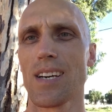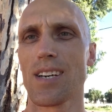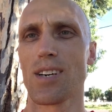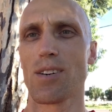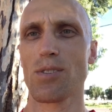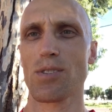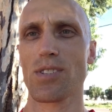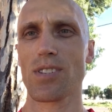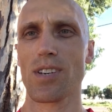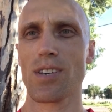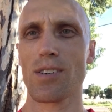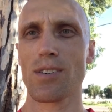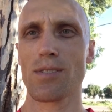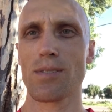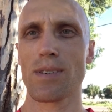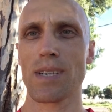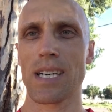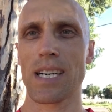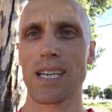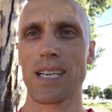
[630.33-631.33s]

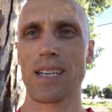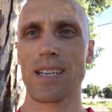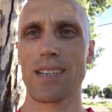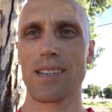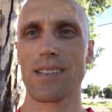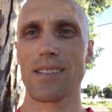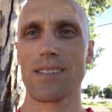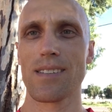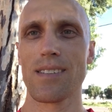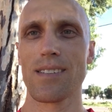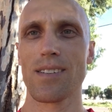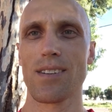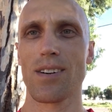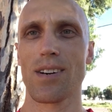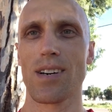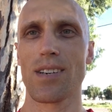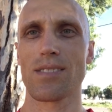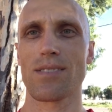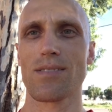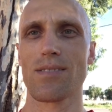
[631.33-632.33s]
Also,
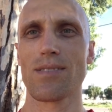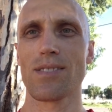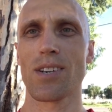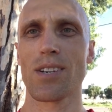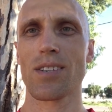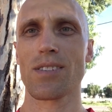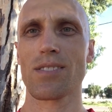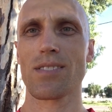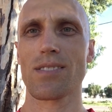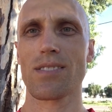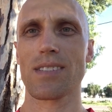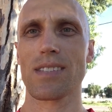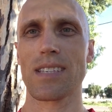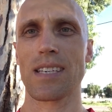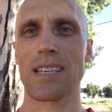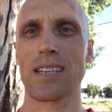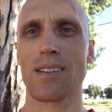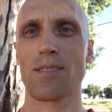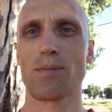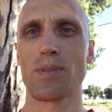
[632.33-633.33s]
I noticed
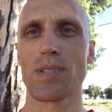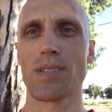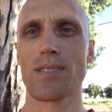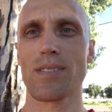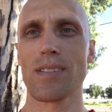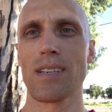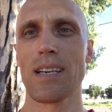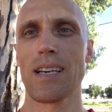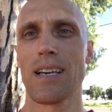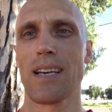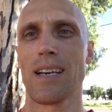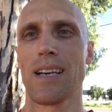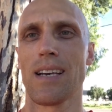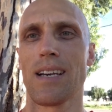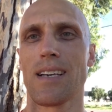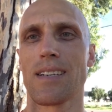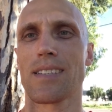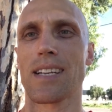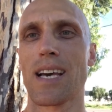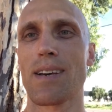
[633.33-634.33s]
with
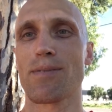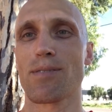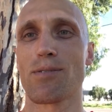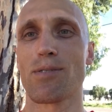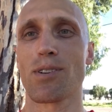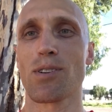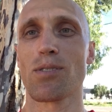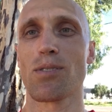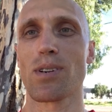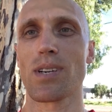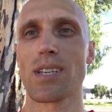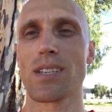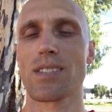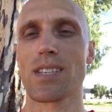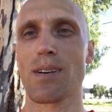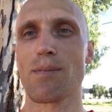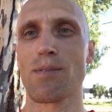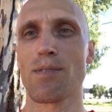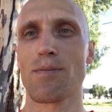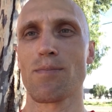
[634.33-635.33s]
David recording
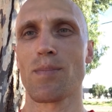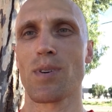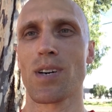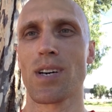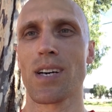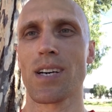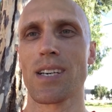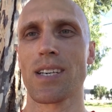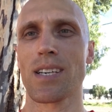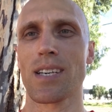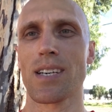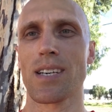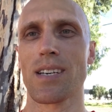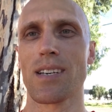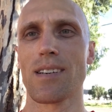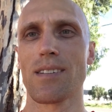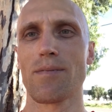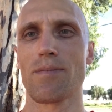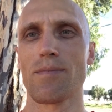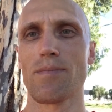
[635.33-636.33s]
some of
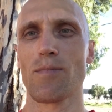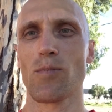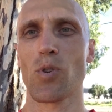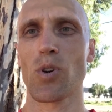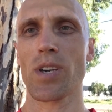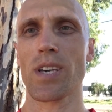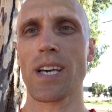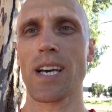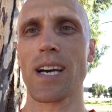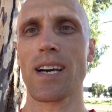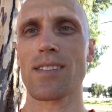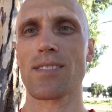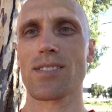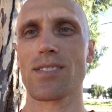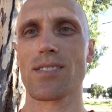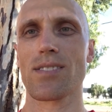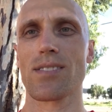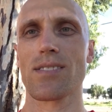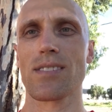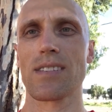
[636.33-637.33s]
my
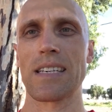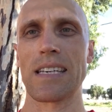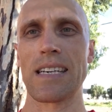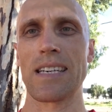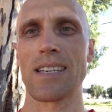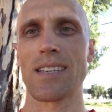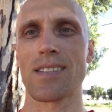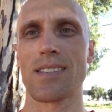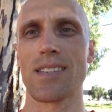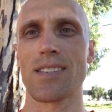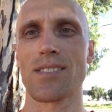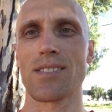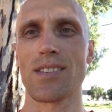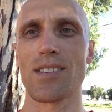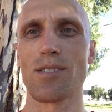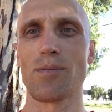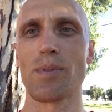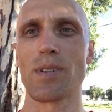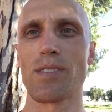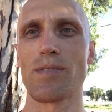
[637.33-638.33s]
workouts, there's a
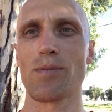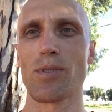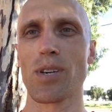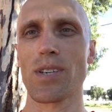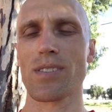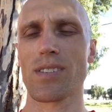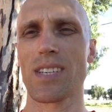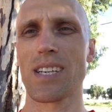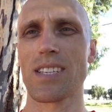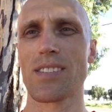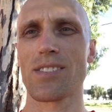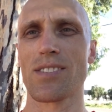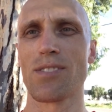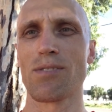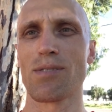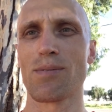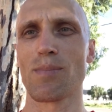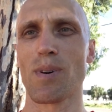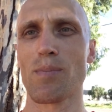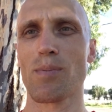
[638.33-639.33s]
little bit of work that I need to do
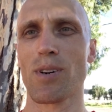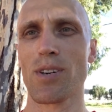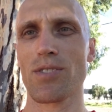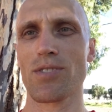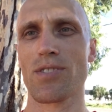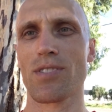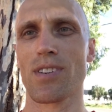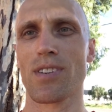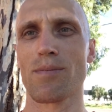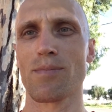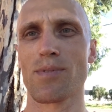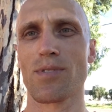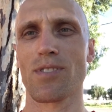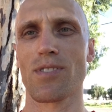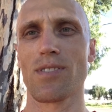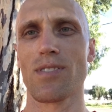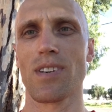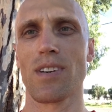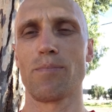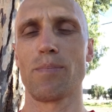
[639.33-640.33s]
with my posture. I'm
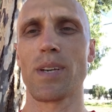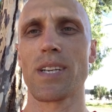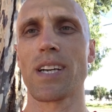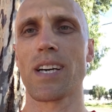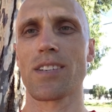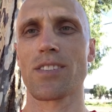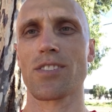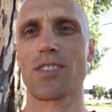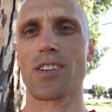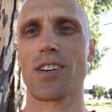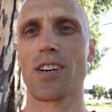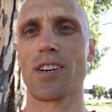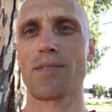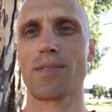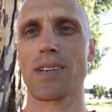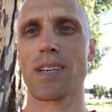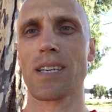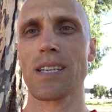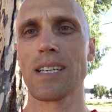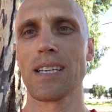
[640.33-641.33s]
a bit hunched
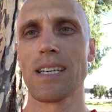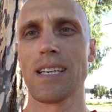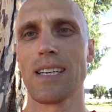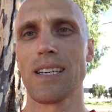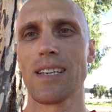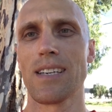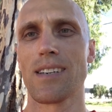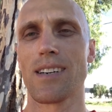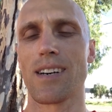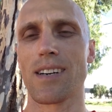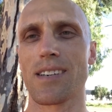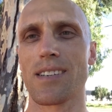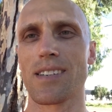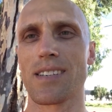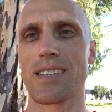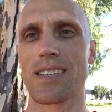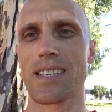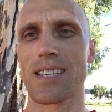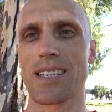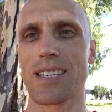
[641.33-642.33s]
over. I
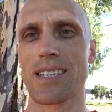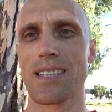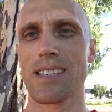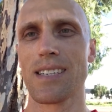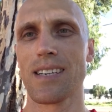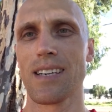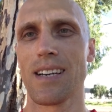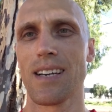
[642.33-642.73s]
can